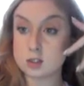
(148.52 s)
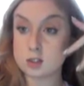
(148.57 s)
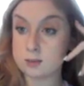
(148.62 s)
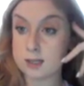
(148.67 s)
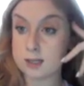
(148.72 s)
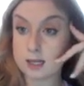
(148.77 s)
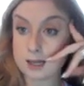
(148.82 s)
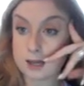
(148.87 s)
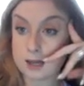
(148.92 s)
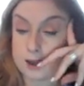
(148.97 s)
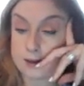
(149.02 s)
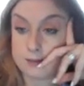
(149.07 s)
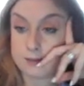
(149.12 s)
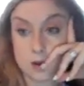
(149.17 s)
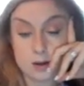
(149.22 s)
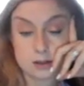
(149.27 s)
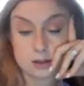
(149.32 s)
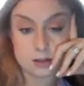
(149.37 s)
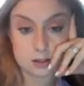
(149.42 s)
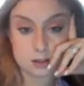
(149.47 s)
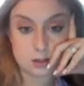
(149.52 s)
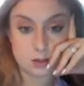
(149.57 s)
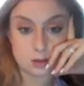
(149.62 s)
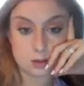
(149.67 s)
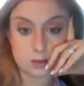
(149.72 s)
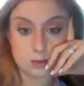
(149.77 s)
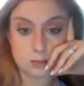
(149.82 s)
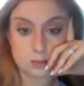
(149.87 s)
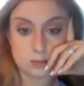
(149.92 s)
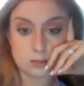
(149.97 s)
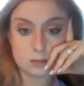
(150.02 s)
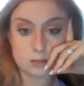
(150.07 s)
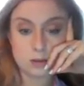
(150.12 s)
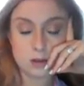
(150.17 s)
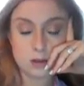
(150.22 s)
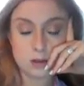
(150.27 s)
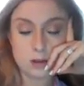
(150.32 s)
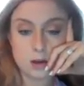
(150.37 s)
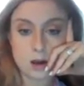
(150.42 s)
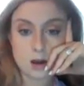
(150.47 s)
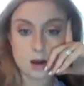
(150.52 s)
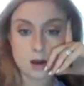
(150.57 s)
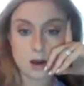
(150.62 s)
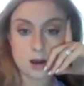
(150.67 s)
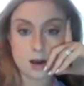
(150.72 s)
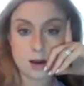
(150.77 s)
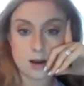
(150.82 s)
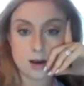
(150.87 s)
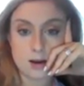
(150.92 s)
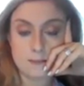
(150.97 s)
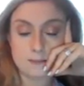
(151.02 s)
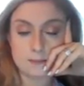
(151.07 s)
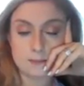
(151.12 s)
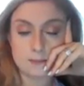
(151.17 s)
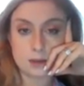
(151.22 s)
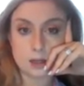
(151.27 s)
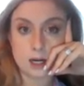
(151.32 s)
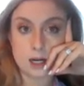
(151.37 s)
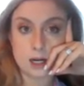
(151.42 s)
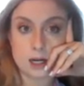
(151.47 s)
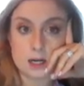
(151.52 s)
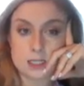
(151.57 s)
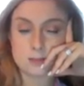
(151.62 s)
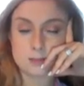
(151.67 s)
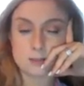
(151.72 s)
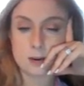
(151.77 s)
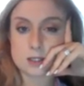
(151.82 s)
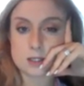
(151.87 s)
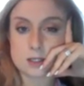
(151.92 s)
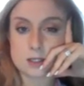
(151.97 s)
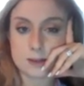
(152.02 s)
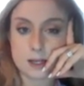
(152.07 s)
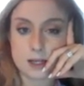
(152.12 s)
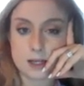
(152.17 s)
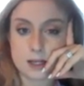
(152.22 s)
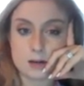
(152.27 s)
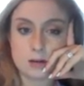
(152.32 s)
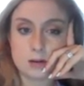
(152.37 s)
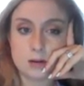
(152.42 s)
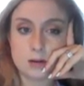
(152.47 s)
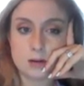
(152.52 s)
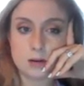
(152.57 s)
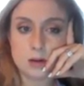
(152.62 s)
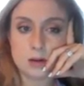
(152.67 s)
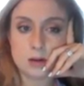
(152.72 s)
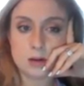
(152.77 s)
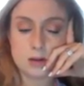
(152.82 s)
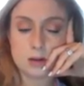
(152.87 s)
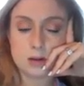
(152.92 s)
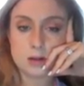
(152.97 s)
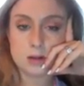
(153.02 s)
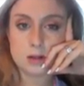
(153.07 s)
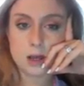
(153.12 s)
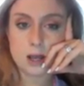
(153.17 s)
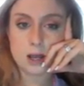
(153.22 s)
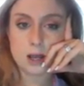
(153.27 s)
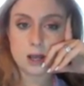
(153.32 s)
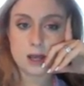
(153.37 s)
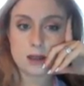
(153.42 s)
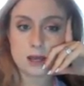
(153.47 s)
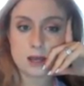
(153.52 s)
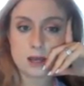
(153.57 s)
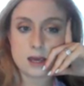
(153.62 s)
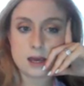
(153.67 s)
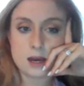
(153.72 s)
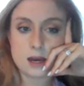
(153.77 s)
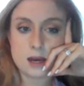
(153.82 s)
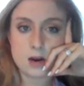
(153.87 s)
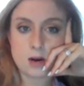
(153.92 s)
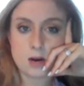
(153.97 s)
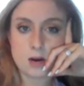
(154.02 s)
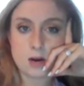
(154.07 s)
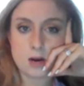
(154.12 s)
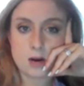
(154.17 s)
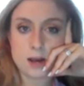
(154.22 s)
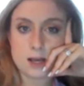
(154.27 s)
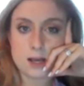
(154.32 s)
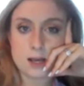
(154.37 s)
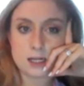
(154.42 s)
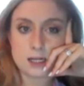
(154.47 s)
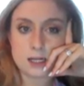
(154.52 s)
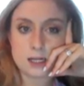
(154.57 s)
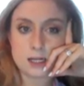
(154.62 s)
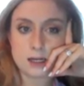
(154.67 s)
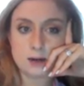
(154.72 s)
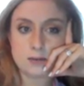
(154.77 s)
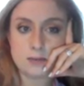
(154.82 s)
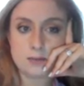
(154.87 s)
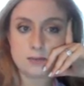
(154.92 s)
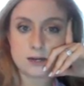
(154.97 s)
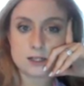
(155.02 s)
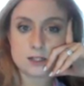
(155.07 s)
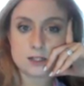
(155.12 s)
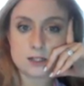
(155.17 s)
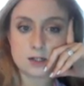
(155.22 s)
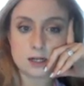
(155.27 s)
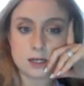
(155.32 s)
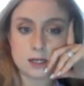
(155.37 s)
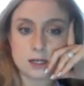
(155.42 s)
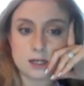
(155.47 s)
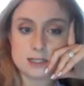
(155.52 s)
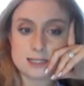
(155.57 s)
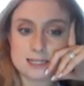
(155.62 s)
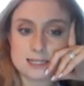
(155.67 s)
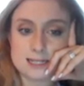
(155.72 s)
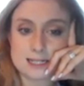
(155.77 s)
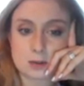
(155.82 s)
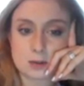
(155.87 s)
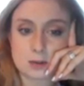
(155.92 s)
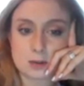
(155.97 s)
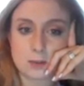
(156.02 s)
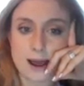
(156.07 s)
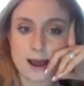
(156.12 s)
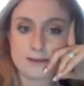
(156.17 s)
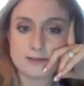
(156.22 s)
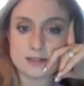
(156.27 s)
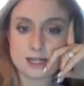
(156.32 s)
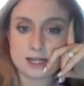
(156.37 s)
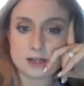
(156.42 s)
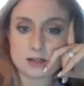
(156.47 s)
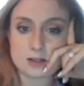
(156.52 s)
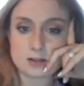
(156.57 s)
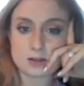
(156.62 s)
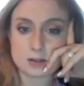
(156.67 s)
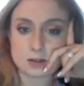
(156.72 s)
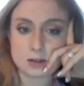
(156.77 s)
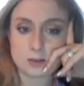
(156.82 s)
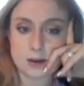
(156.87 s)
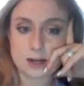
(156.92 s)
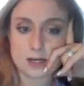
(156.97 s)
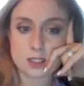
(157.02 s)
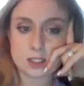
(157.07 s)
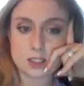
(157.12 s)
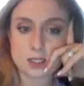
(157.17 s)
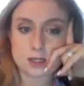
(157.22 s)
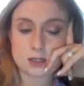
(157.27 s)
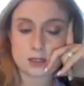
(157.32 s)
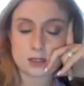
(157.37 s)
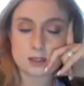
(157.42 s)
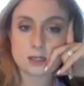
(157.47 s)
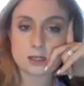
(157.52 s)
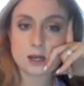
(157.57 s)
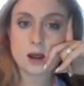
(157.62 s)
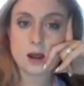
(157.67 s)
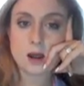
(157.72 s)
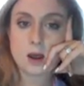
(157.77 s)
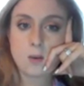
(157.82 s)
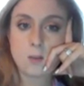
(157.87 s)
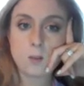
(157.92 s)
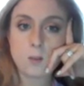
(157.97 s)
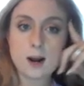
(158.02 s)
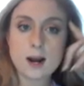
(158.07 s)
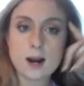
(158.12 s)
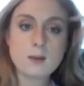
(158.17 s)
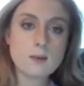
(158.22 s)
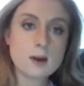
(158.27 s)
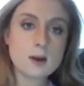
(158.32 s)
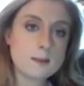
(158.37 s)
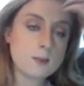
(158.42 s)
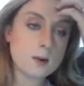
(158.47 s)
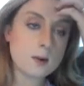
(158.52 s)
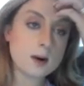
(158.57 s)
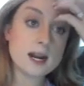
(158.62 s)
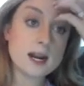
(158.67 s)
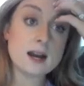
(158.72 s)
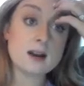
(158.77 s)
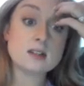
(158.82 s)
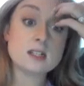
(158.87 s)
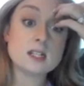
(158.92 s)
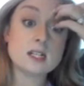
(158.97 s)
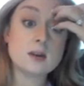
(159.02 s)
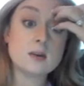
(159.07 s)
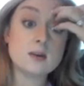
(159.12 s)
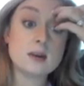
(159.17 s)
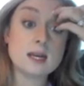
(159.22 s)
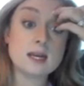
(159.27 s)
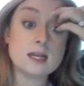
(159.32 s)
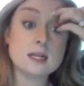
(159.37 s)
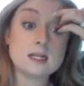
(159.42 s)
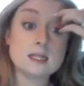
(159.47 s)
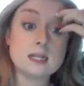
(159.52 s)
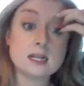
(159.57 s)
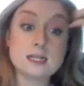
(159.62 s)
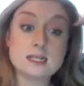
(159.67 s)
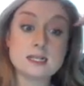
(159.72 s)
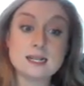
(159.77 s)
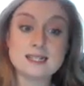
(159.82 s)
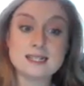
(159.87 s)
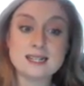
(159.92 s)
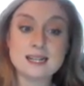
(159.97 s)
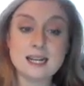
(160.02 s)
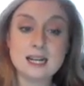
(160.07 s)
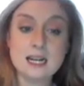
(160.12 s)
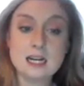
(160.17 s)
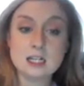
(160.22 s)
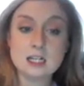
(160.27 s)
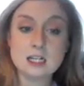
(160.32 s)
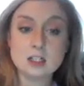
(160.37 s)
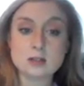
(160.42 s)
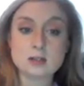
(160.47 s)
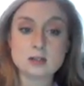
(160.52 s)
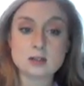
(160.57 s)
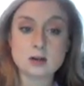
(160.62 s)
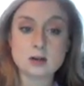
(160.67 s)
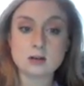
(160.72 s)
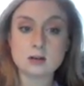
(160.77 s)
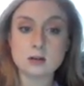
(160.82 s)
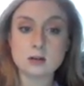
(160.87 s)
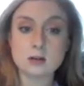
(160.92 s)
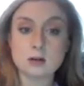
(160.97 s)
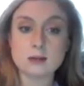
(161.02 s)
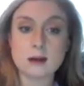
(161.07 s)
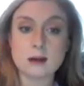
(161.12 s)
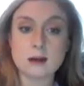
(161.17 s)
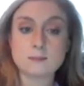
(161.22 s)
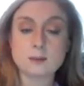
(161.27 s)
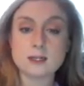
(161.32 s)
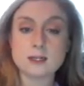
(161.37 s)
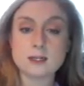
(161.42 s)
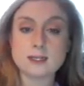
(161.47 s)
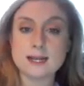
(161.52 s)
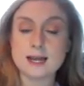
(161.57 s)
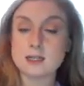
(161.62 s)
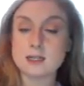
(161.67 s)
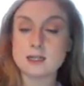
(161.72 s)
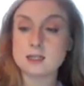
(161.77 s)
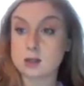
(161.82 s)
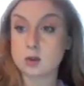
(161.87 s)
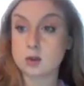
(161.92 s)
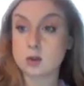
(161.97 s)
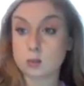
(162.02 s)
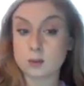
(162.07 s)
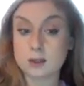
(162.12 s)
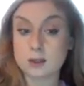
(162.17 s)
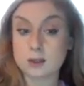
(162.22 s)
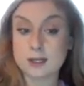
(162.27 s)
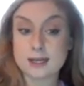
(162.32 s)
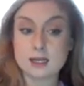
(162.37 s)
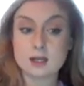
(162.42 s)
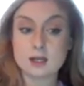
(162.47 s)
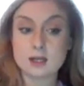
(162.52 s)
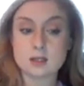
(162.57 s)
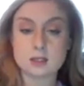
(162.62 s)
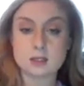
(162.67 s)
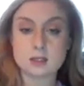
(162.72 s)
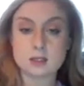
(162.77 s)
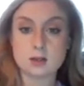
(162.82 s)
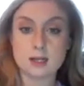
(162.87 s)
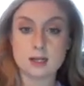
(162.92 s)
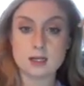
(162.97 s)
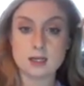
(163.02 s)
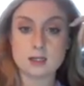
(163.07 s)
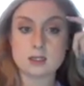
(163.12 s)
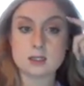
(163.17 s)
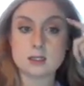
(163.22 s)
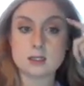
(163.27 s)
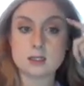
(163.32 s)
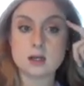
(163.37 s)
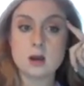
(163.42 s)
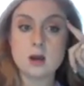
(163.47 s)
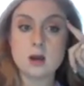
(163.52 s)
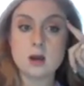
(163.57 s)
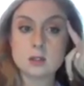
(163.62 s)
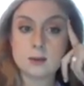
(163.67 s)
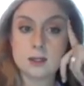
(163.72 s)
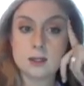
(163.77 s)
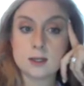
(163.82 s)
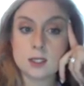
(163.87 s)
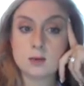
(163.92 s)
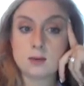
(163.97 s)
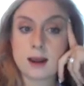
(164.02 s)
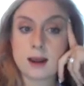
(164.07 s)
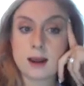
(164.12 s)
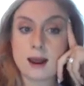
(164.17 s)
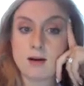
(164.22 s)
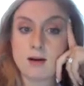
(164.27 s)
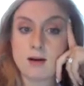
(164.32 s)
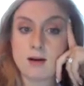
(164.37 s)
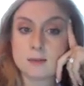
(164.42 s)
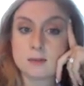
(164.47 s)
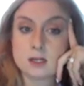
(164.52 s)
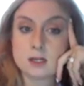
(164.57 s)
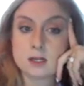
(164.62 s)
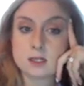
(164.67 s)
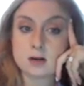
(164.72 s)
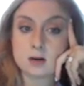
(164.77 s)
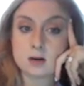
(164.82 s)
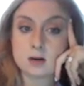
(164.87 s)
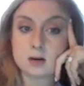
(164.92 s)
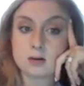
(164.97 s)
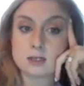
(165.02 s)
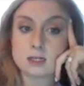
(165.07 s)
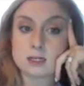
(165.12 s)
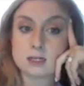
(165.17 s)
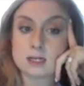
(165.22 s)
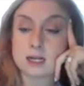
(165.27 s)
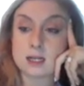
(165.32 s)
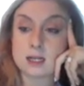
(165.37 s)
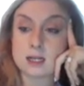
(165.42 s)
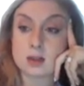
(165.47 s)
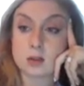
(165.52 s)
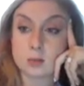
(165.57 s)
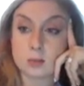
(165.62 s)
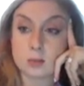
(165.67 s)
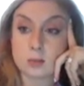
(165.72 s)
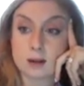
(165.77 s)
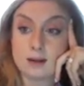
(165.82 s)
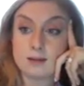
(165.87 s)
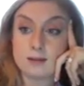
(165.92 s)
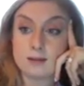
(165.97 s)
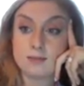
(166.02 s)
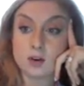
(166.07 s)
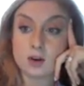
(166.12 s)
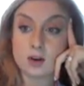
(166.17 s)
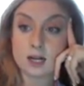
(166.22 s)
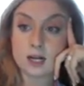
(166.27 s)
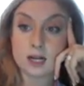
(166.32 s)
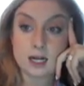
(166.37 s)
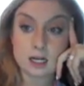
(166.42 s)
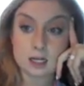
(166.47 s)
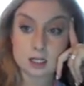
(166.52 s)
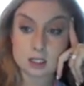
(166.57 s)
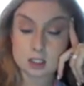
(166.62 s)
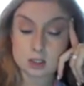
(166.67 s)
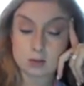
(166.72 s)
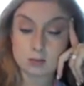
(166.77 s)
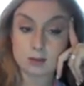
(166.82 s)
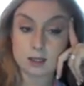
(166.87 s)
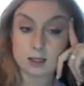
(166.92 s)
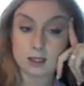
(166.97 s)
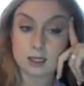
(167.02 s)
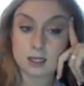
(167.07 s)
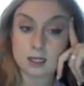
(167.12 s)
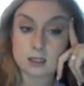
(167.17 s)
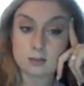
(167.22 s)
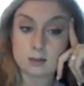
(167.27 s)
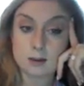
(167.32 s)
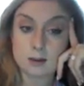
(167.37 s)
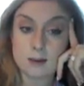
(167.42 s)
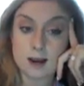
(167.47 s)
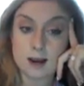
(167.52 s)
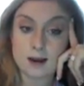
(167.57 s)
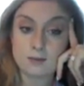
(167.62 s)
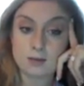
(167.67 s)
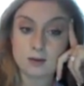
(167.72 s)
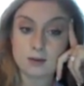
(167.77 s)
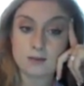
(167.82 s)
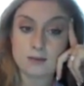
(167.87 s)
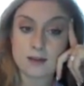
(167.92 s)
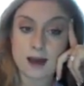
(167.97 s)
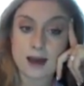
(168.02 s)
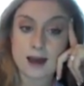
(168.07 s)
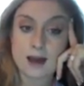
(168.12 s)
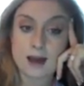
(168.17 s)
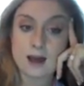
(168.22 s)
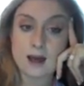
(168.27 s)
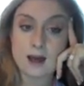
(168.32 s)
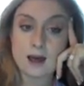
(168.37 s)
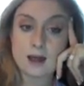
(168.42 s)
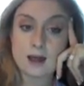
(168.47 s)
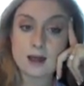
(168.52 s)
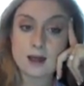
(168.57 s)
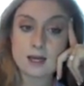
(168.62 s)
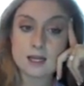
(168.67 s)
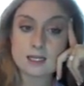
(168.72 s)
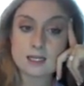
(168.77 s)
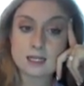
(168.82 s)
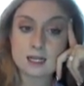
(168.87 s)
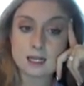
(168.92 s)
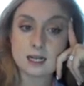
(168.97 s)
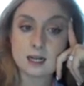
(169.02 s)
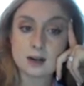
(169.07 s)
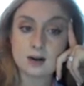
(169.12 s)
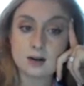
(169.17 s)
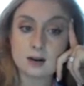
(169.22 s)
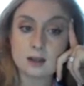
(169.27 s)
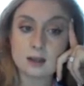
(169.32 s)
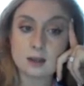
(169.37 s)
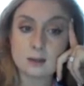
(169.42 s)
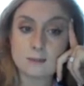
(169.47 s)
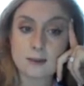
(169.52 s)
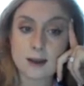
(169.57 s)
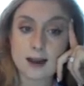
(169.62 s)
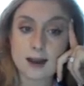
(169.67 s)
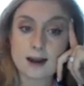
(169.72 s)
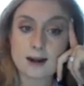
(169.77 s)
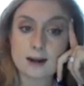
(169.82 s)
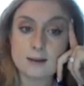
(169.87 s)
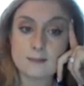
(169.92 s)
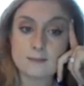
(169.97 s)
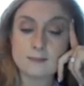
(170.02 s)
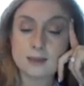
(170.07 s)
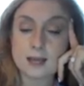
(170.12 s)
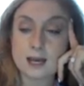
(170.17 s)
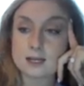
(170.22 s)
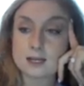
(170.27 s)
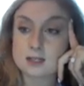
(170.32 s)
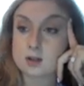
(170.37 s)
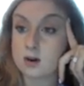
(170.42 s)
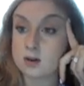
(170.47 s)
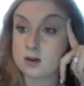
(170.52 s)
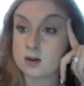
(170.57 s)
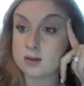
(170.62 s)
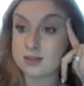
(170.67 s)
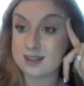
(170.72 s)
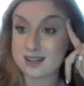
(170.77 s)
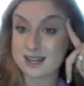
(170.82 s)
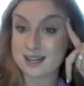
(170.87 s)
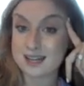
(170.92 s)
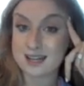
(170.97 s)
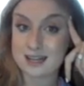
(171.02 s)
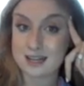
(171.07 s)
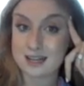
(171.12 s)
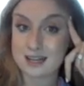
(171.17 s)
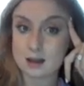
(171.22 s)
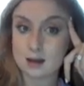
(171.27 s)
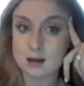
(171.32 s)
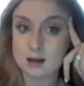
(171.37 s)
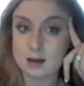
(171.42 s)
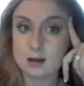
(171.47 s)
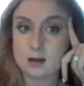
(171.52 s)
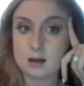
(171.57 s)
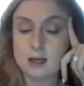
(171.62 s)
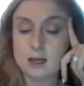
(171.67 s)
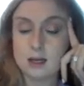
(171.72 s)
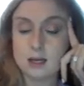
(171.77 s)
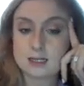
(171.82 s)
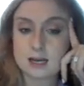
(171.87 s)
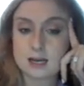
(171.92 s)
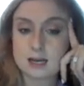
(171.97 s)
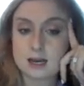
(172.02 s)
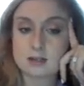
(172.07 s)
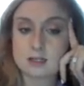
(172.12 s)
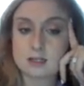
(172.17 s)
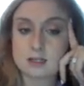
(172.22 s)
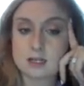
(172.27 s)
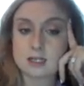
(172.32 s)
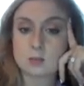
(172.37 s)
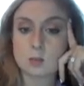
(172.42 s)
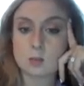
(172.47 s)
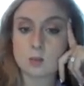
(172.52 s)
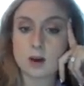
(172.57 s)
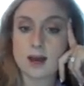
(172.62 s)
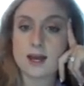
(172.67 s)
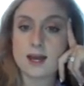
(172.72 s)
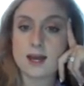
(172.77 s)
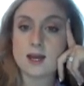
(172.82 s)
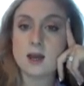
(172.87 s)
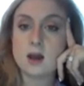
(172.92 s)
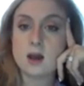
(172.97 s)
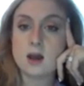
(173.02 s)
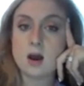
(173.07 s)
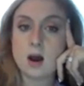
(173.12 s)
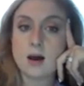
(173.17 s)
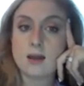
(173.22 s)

do it live on Zoom in a Smart Suite. And then on here, friends, you're gonna use this graph to answer the questions. What I wanna point out to you is it says each circle represents 3 students. So when you count up these circles, it's like 3 for each. You really need to be mindful of that. This here at the bottom, that's called the key. It tells us what